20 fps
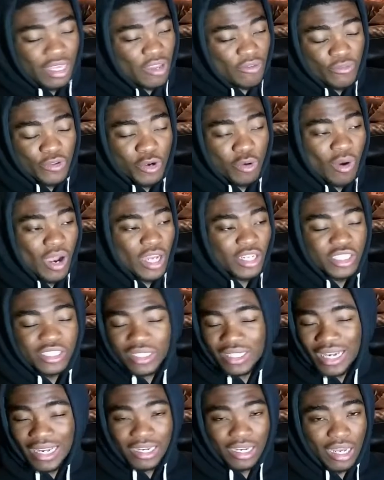If you watch
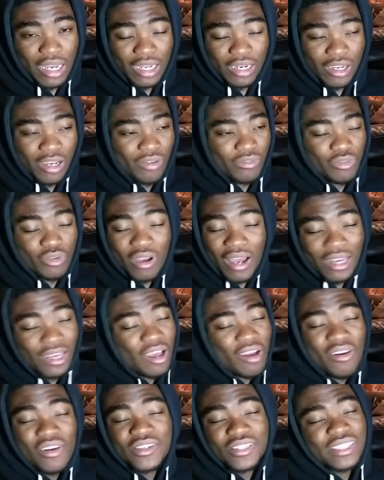it, I, I love you. I
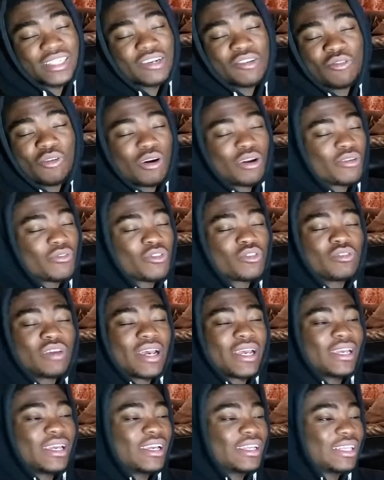love every single one of you
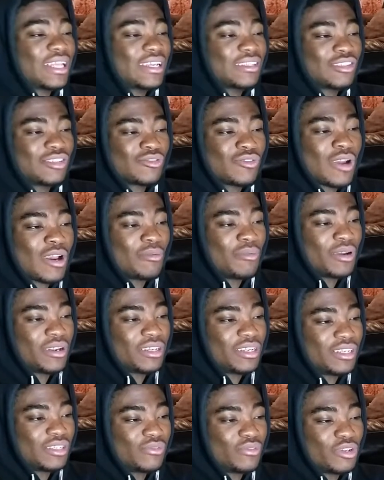that hit that subscribe button
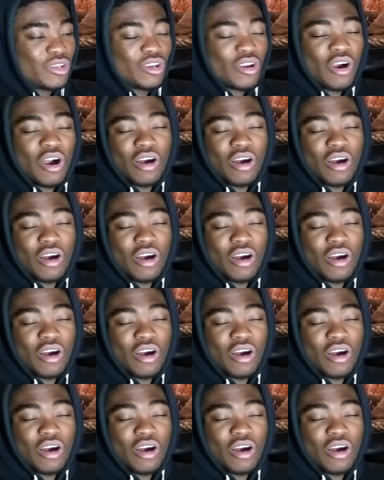in this video.